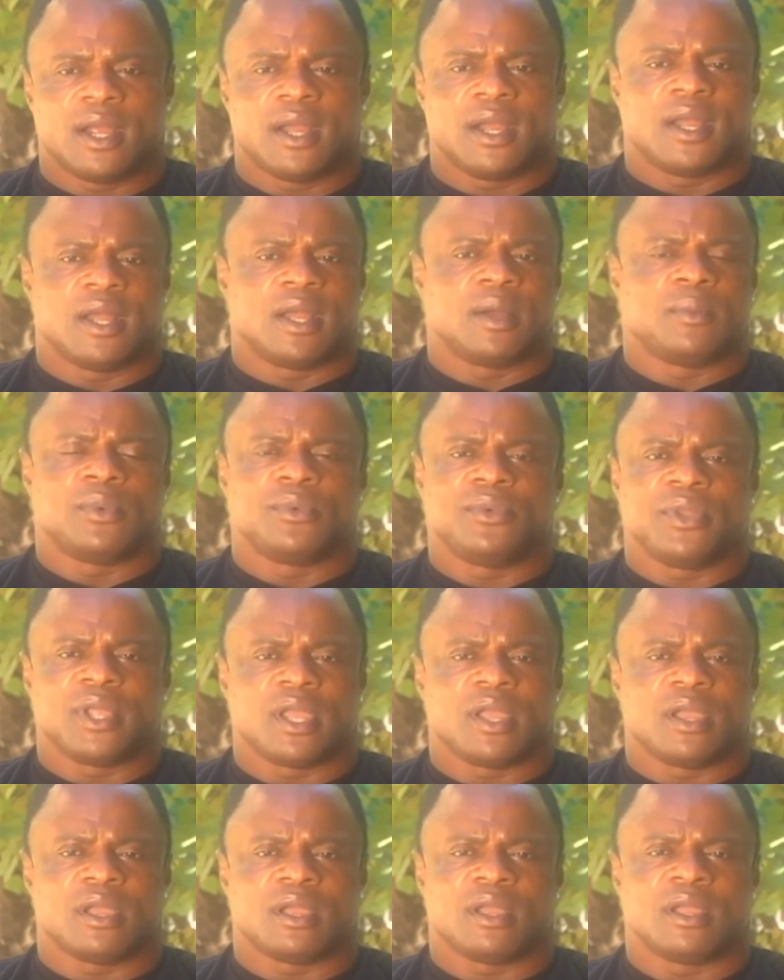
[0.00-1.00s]
I'm
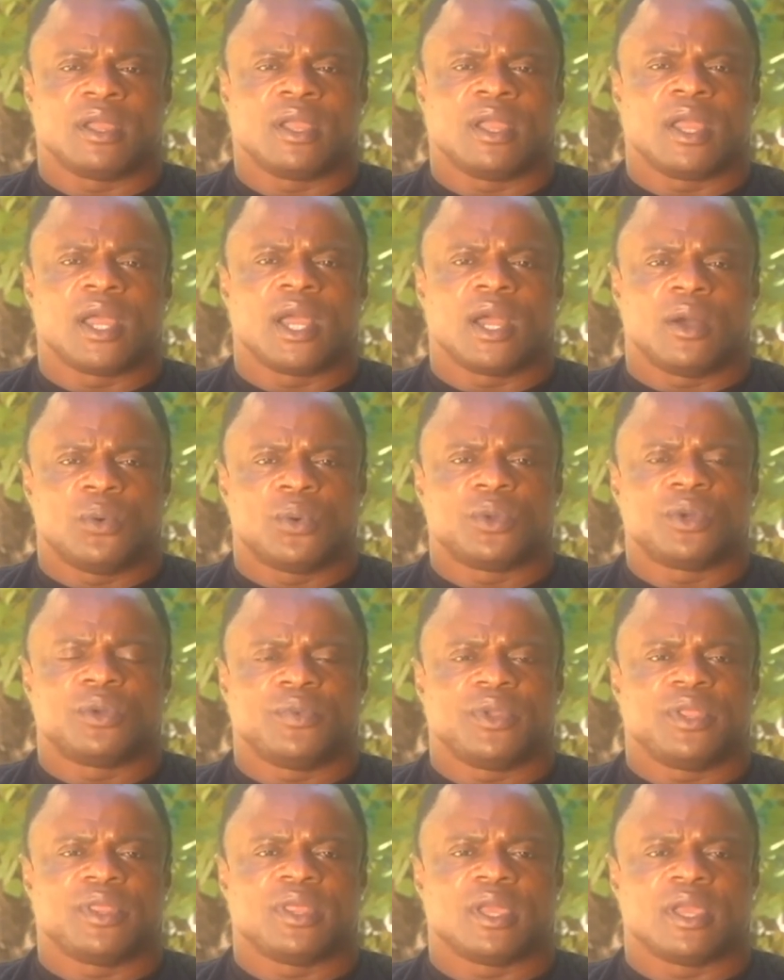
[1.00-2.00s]
there. I wanna
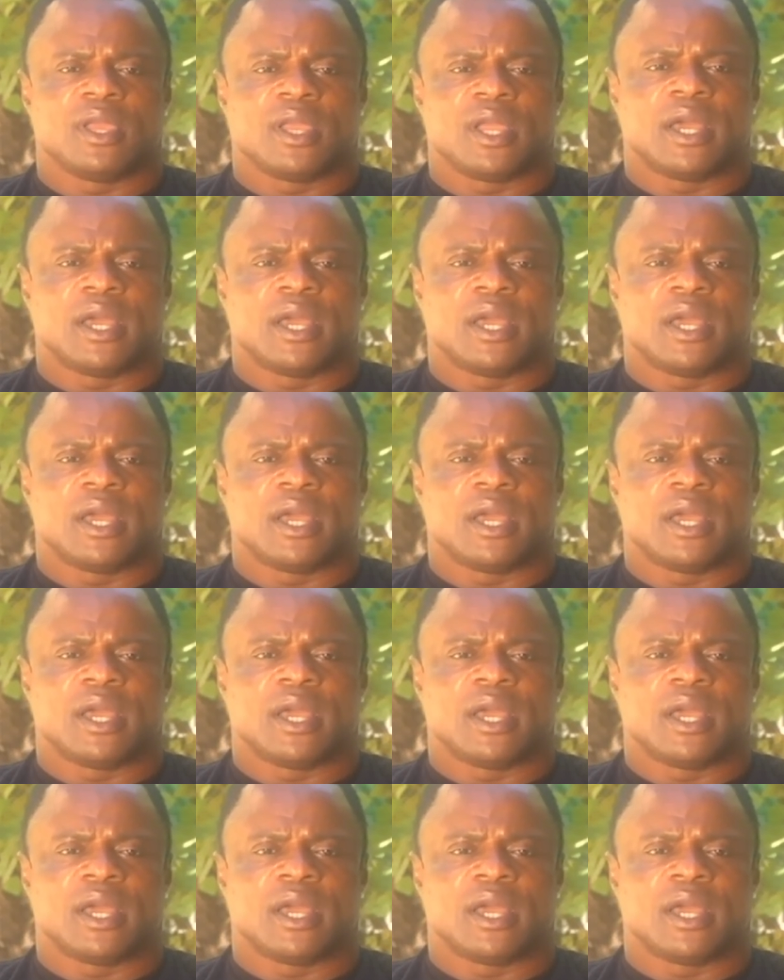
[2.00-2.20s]
be there